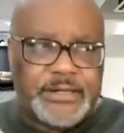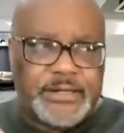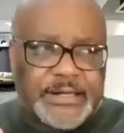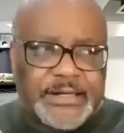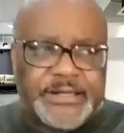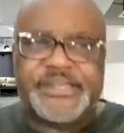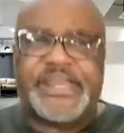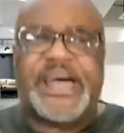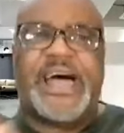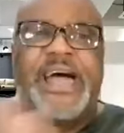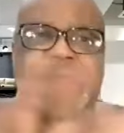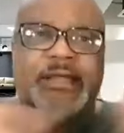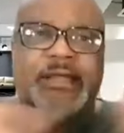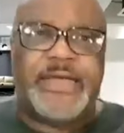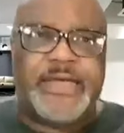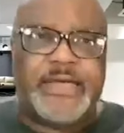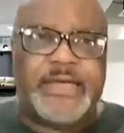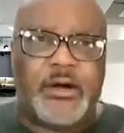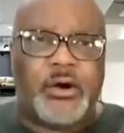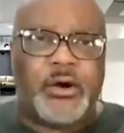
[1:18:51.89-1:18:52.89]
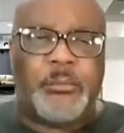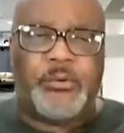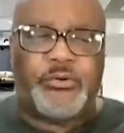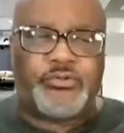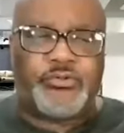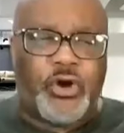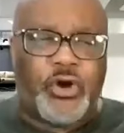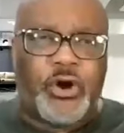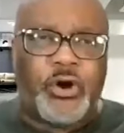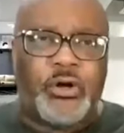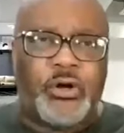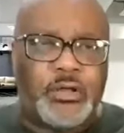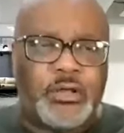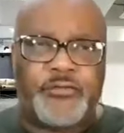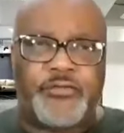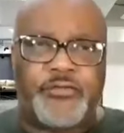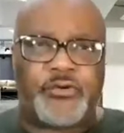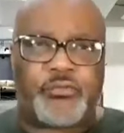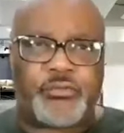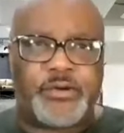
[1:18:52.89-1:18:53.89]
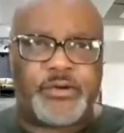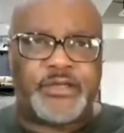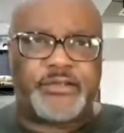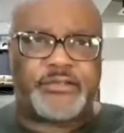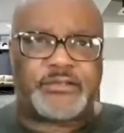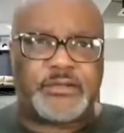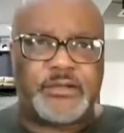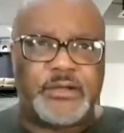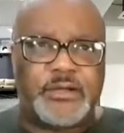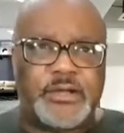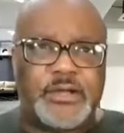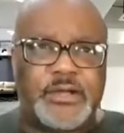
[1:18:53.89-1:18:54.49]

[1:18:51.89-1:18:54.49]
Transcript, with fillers: annihilate almost all of the risk